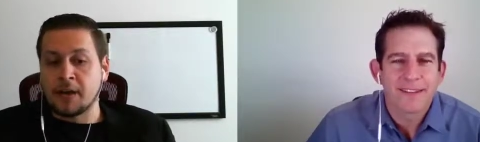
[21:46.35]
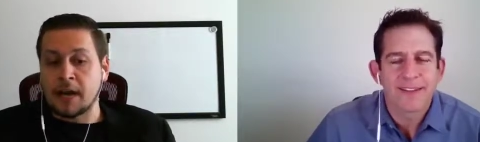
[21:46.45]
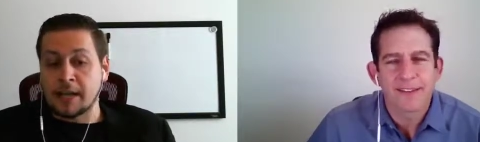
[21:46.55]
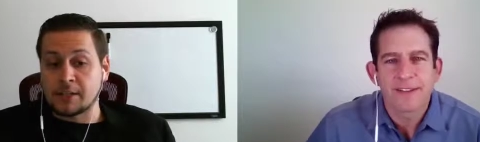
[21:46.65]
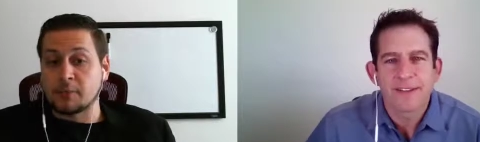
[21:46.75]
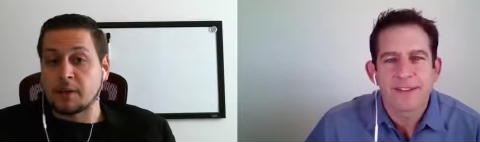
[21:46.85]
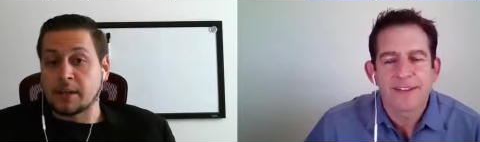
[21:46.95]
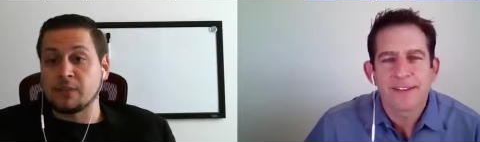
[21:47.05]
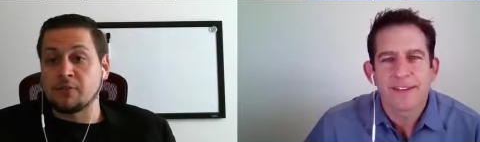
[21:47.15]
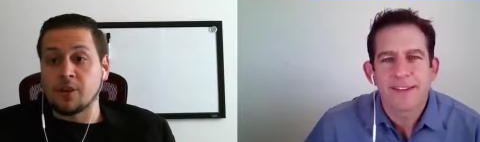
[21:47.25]
Speaker 1: I just want to
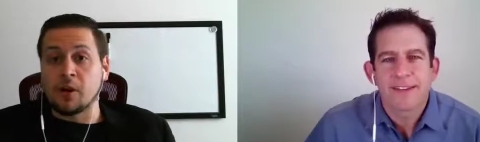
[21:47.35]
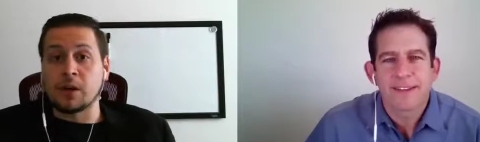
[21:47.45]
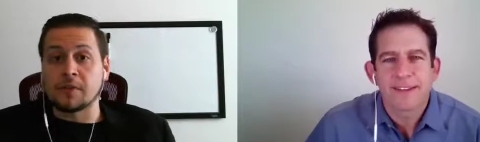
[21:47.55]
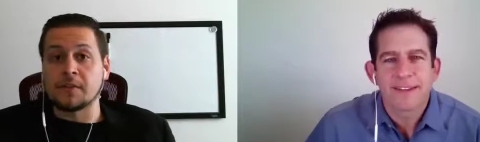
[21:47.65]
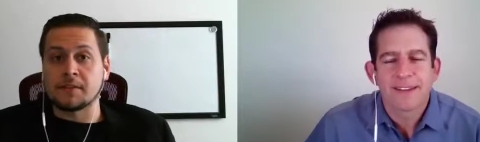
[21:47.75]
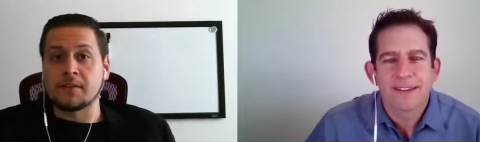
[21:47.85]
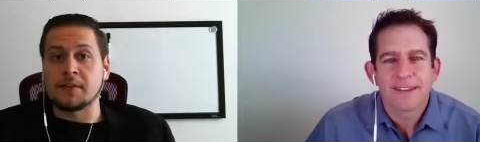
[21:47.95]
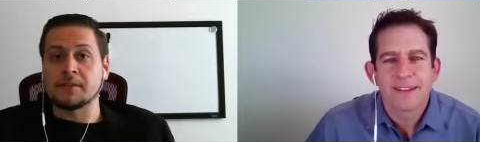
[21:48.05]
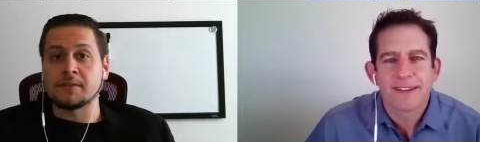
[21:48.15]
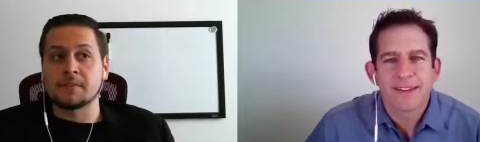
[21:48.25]
let you know what this
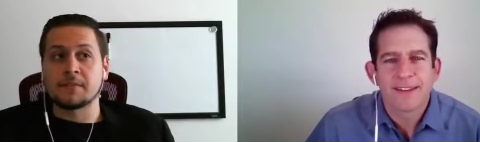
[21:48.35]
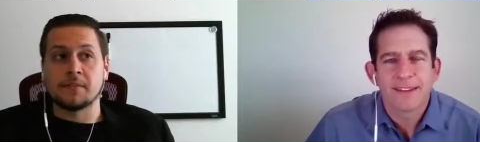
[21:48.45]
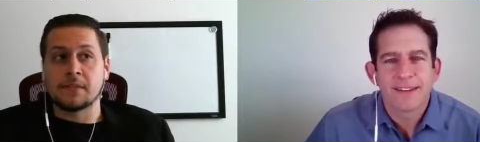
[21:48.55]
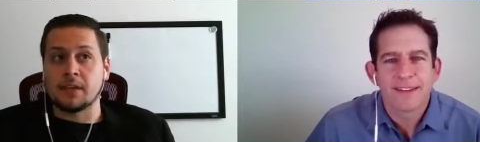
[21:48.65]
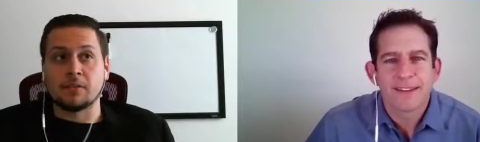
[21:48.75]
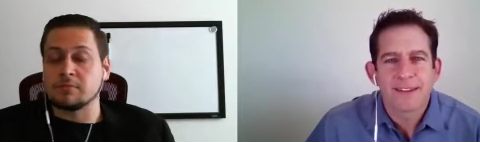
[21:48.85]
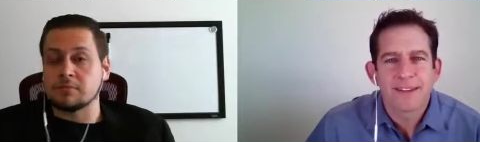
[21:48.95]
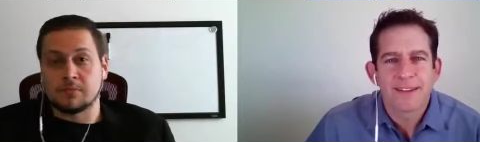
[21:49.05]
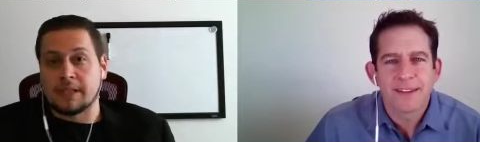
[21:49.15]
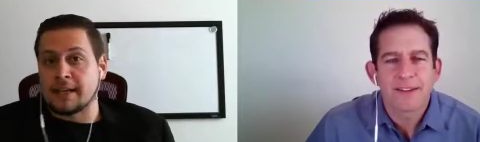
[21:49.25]
is. You know,
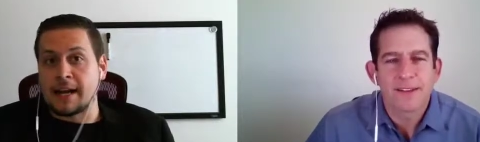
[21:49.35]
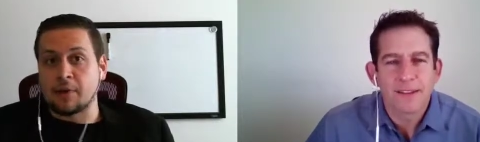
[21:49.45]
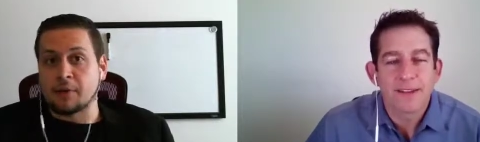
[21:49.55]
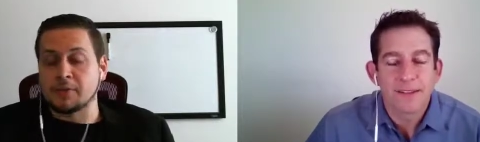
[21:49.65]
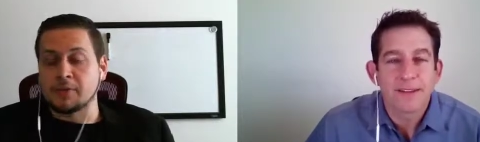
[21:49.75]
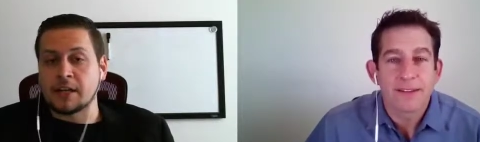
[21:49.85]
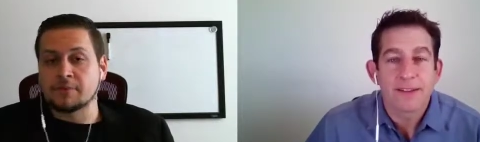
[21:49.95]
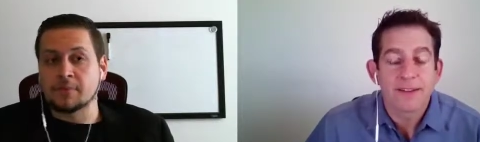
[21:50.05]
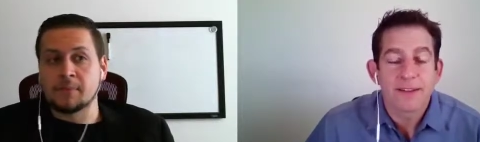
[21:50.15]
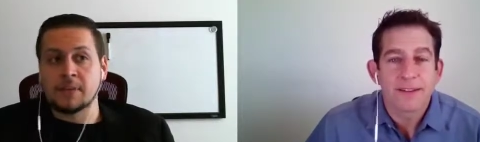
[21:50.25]
take an hour or two lunch
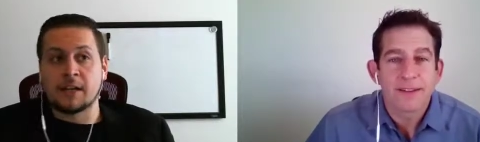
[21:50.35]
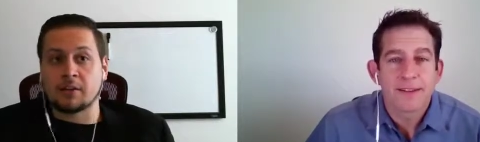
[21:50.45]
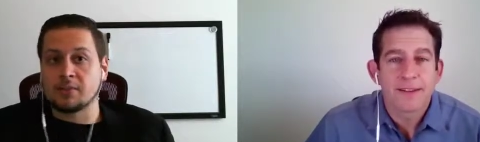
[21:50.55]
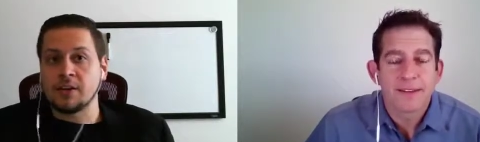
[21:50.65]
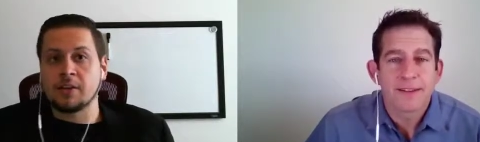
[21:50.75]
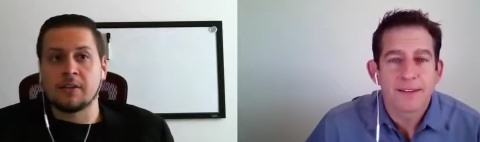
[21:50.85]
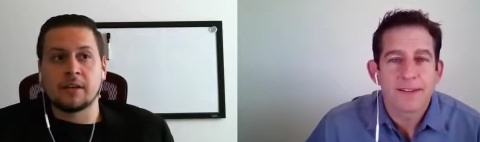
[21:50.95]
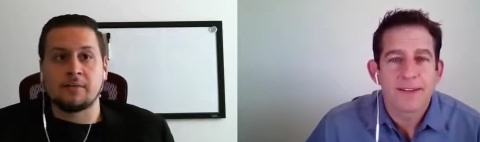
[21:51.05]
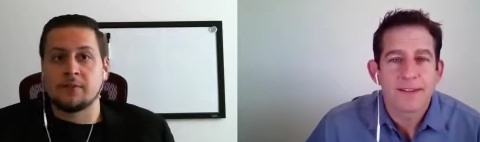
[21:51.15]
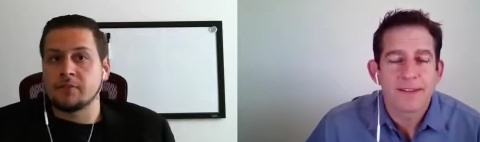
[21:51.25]
with me. I'll show you it.
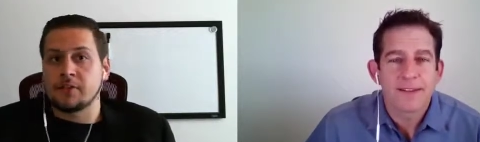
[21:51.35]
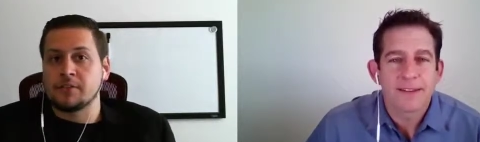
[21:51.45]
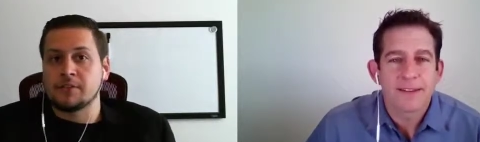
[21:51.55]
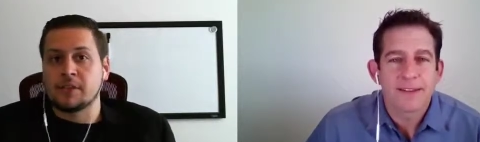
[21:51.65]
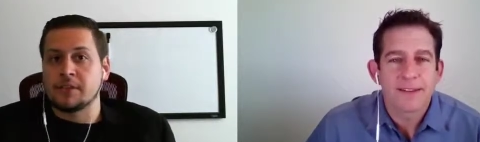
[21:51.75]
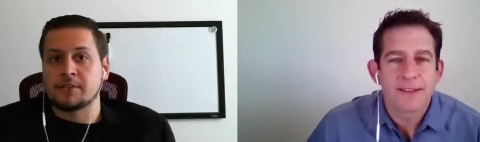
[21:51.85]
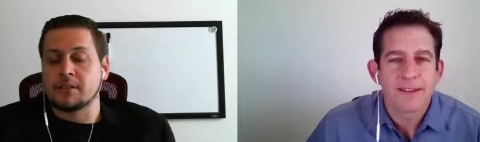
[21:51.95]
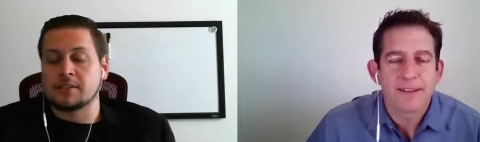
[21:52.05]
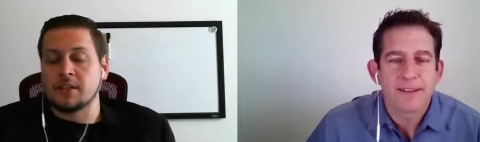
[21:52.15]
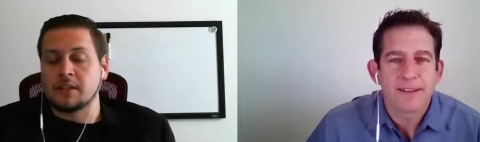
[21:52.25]
If you join, you join. It's
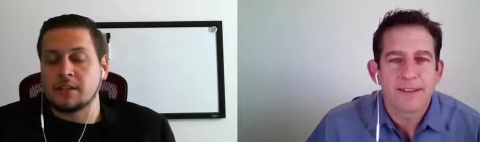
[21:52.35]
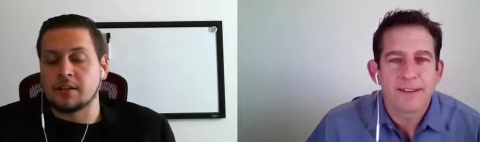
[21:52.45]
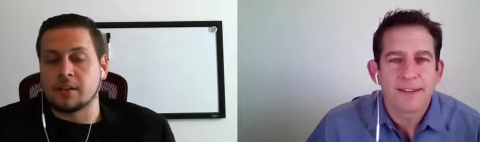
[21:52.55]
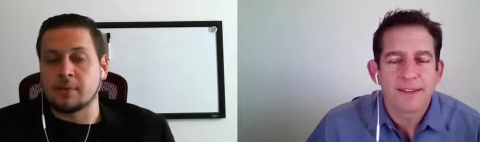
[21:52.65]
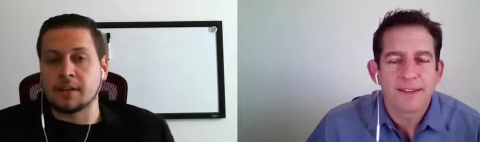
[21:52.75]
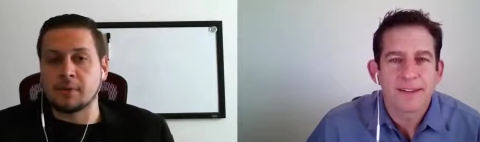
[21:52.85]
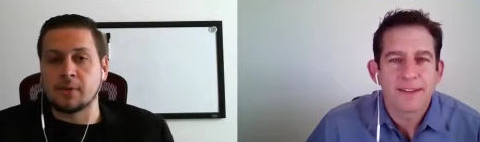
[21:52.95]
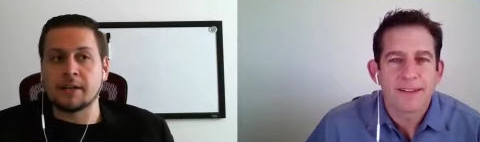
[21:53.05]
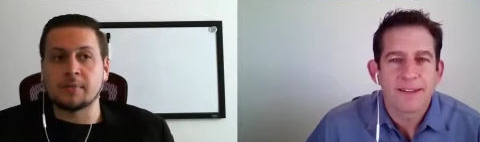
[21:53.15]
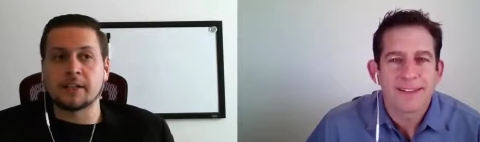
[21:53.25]
it's not you know going to make or
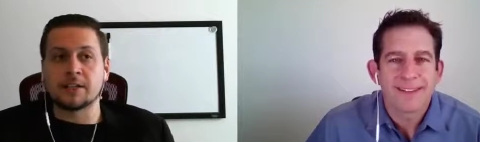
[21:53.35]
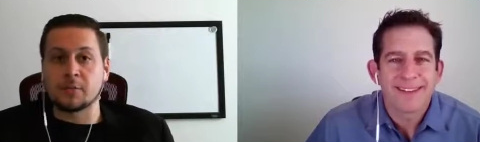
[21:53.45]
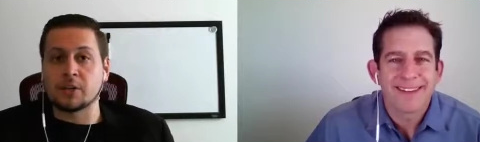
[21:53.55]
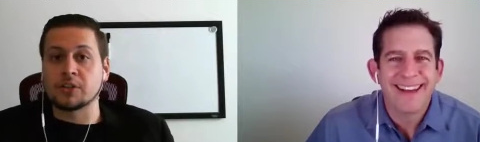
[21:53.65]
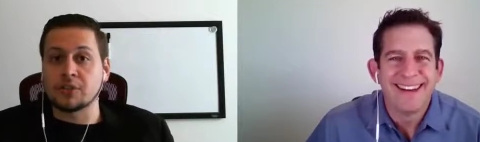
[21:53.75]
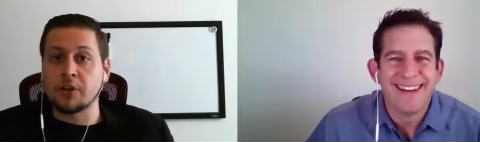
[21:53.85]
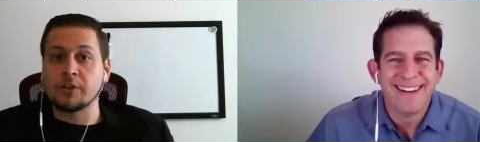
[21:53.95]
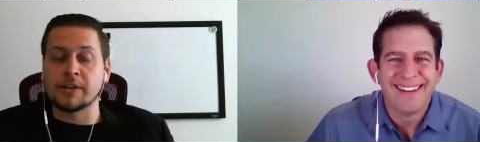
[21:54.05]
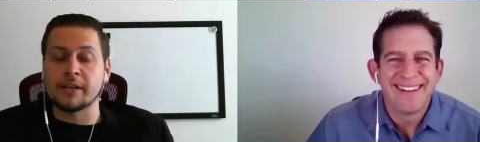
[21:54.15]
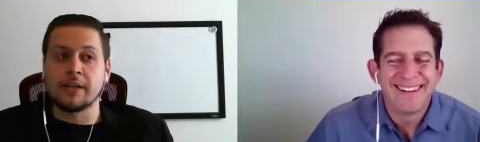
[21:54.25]
break me. I just want to show yeah. you
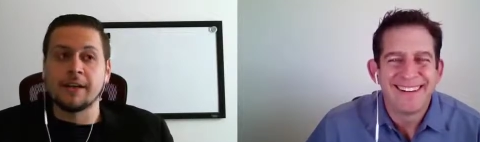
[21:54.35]
it.